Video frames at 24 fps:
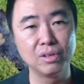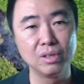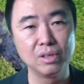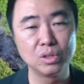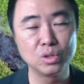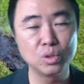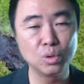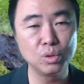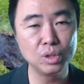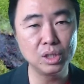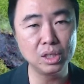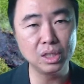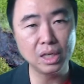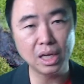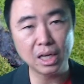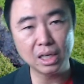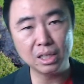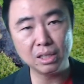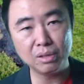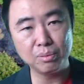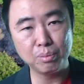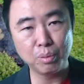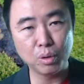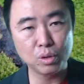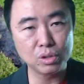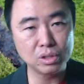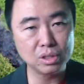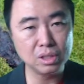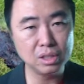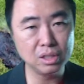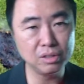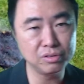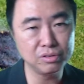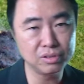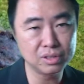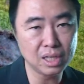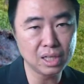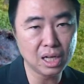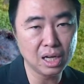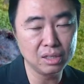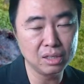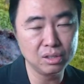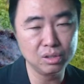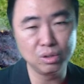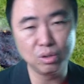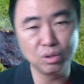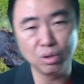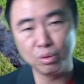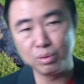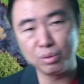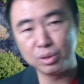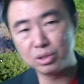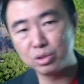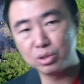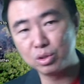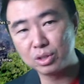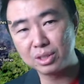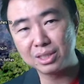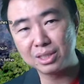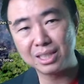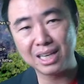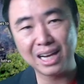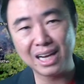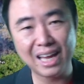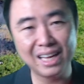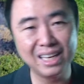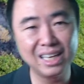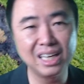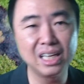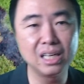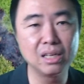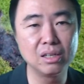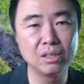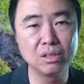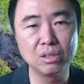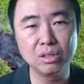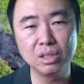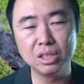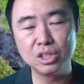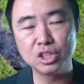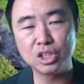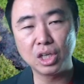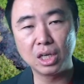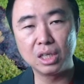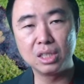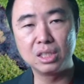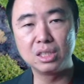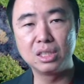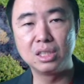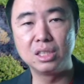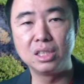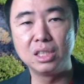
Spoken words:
So the negative positive star, always just sliding each other.